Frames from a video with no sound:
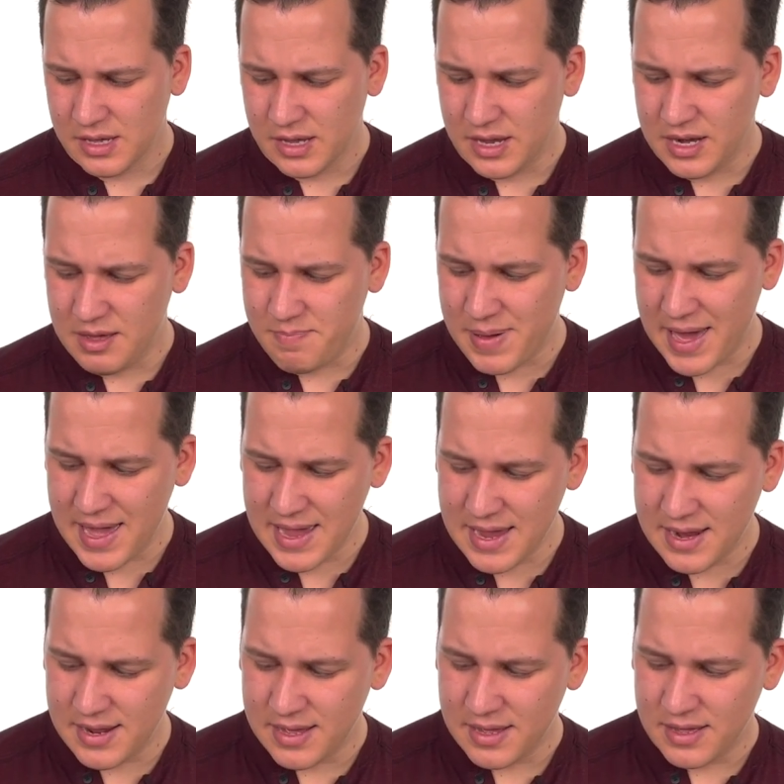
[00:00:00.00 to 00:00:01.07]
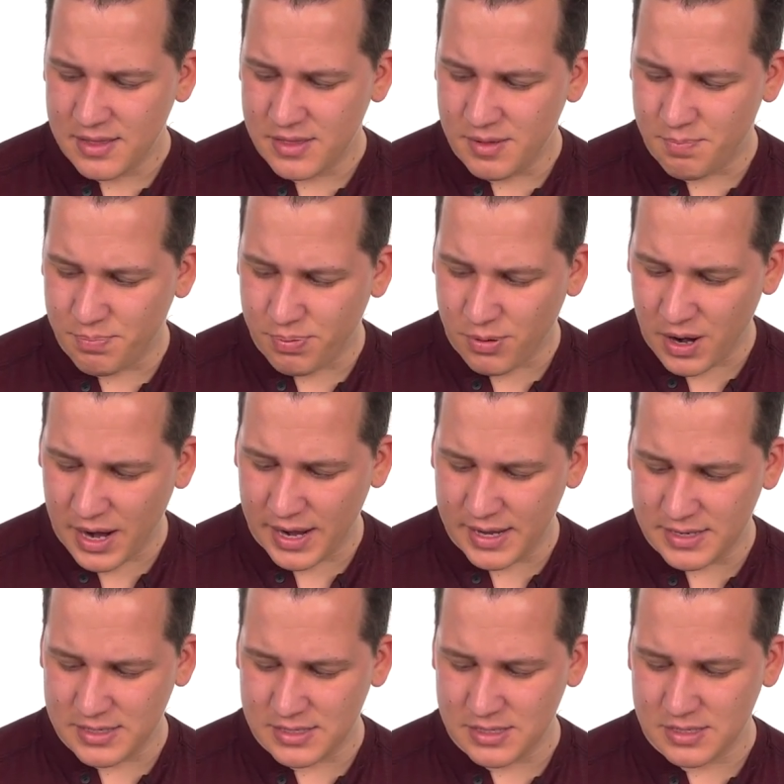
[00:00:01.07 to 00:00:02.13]
And he paid the
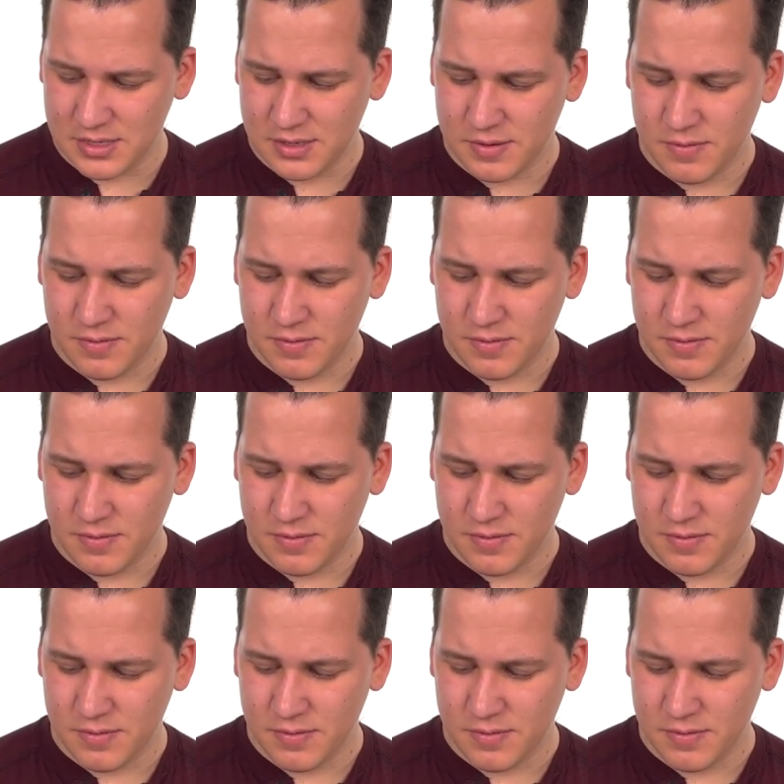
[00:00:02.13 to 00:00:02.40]
price.